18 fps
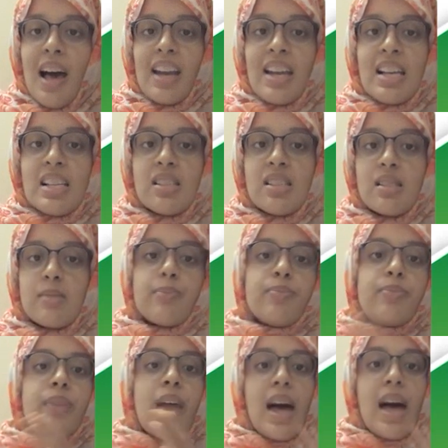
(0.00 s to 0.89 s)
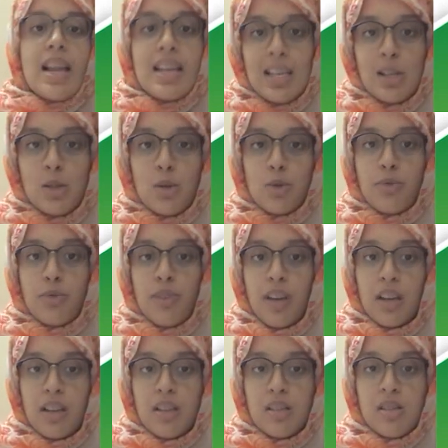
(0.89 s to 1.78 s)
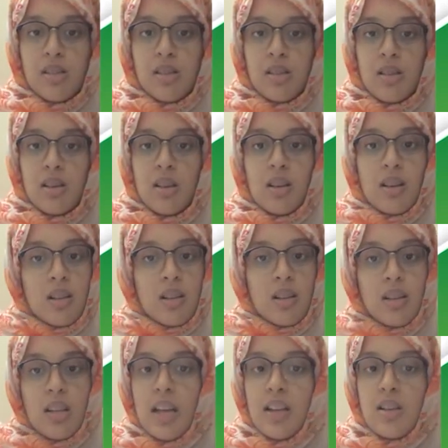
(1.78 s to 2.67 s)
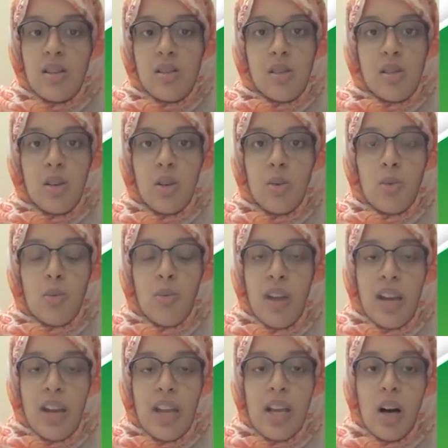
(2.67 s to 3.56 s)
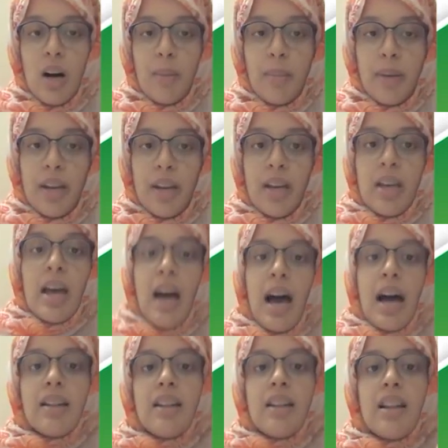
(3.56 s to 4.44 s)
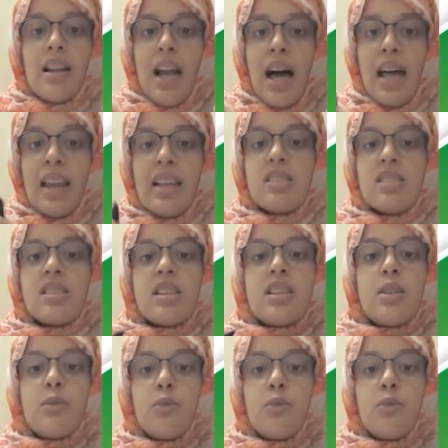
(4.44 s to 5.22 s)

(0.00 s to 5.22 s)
larynx and esophagus. That is, very common. And the larynx